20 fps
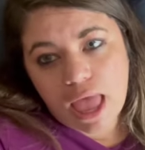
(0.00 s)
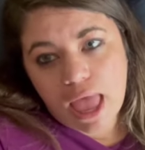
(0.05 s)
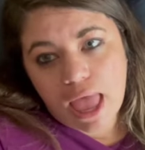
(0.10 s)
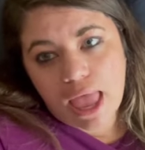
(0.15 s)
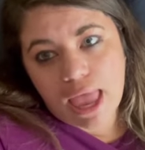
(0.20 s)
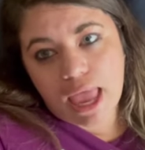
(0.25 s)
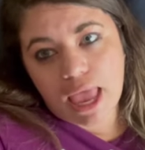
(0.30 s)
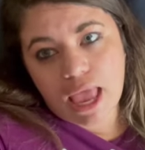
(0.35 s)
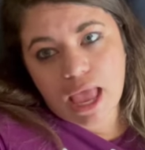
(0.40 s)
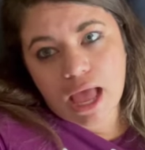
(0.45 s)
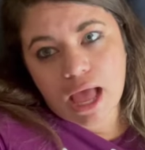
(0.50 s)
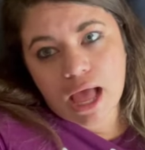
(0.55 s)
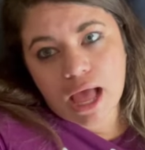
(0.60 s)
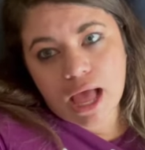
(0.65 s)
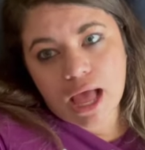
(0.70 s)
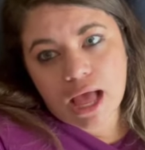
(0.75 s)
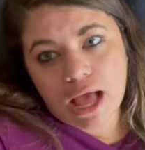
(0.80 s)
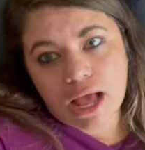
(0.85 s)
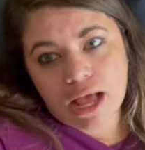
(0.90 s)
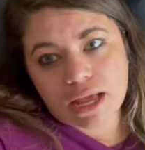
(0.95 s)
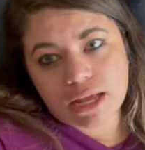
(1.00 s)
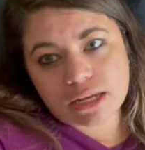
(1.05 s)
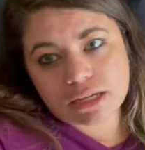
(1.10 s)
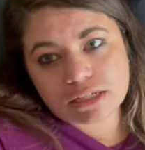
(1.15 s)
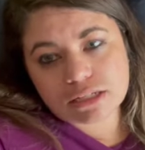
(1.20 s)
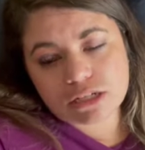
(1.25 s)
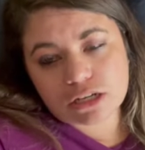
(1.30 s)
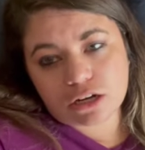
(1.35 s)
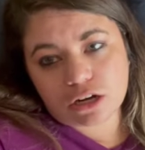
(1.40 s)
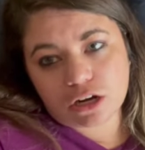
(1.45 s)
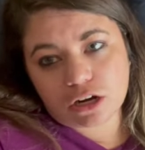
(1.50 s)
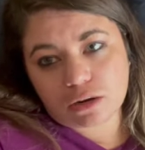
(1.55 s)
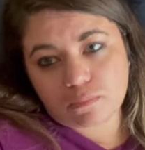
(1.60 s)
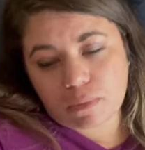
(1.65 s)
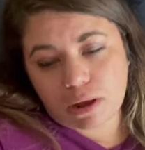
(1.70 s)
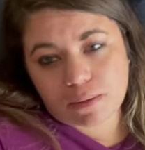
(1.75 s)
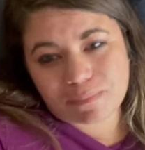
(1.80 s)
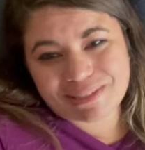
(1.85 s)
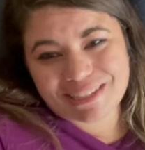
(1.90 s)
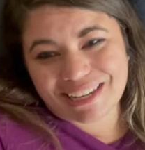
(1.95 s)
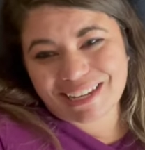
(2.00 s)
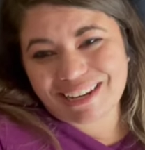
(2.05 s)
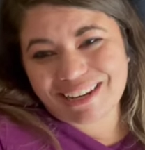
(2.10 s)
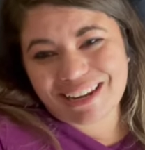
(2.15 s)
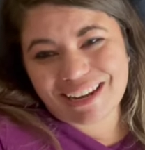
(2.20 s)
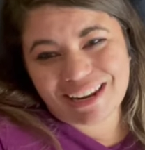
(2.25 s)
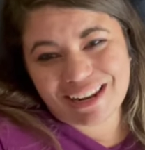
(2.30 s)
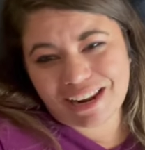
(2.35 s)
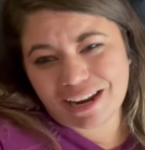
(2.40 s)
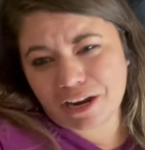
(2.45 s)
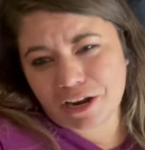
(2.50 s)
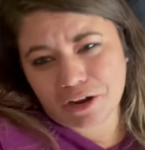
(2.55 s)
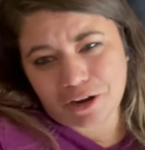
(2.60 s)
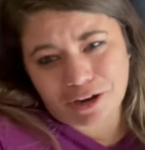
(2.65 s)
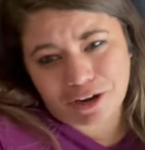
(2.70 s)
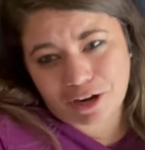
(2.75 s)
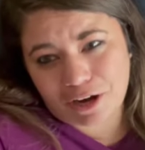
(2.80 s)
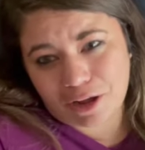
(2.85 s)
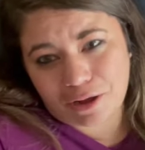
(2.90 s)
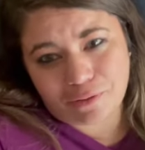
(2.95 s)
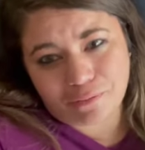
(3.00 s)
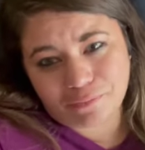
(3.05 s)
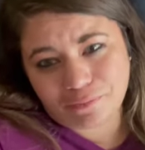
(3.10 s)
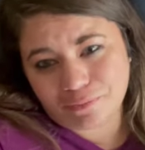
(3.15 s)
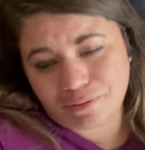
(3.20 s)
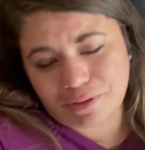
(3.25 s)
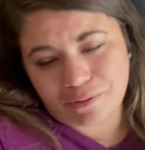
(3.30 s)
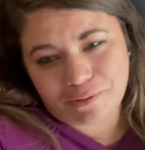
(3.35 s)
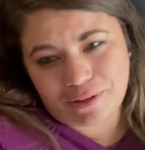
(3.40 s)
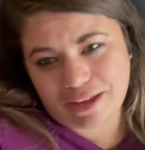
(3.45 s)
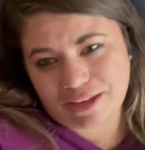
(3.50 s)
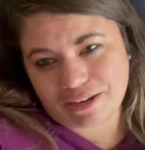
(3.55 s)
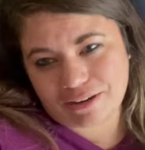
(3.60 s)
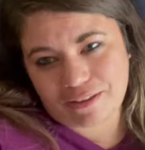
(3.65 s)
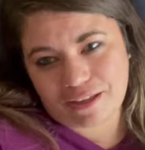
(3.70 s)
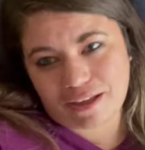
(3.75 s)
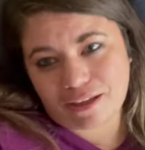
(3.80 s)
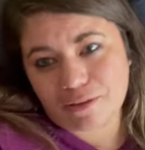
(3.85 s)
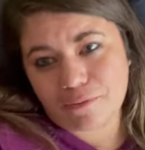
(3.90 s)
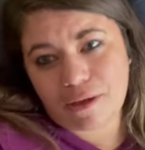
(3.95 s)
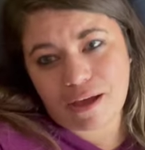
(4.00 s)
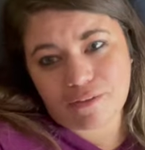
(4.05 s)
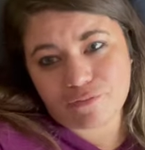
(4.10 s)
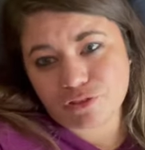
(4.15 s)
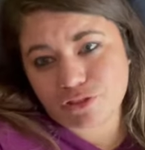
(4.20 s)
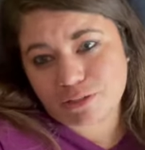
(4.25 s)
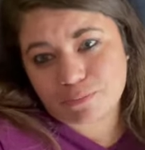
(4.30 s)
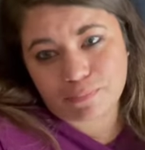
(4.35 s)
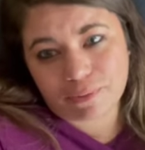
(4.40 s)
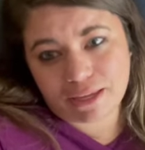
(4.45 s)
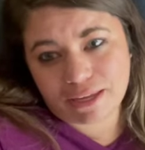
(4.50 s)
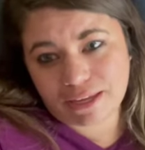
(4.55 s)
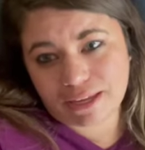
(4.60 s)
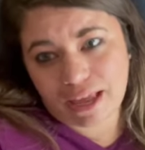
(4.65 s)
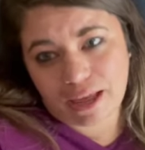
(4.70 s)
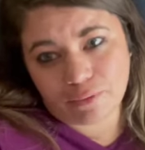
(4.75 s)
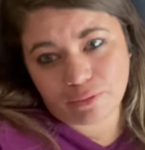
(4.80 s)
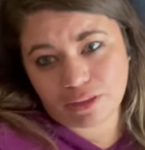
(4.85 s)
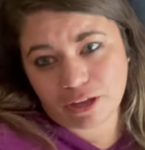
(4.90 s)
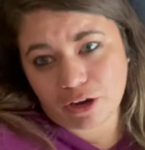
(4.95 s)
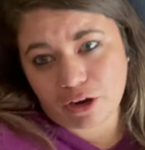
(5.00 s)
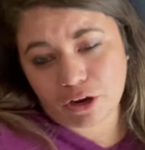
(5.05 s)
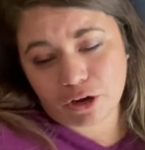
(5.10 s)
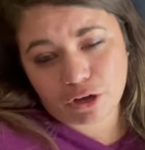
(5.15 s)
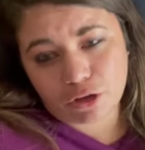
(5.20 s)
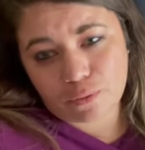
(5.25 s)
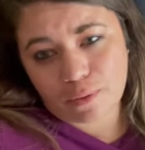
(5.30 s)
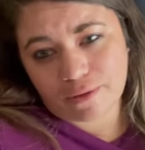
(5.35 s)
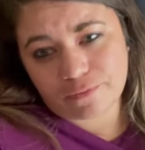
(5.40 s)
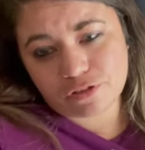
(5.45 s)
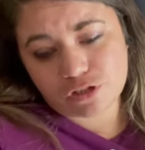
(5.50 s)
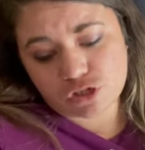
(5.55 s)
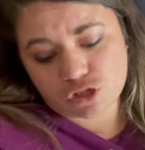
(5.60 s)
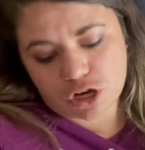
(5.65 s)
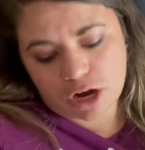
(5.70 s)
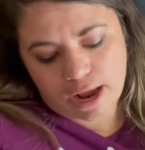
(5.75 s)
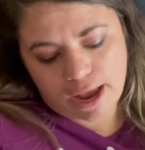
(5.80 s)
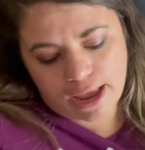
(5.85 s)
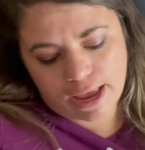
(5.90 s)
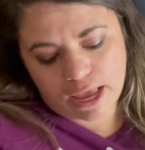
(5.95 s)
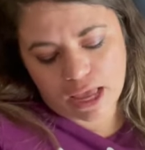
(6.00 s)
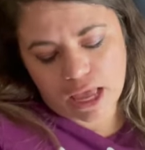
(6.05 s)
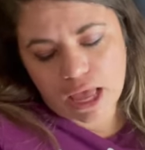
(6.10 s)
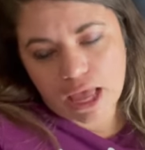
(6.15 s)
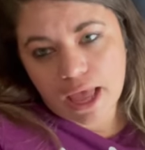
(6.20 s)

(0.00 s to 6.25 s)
And her mom's like, no, you can't do that. You have to be out there. You have to try.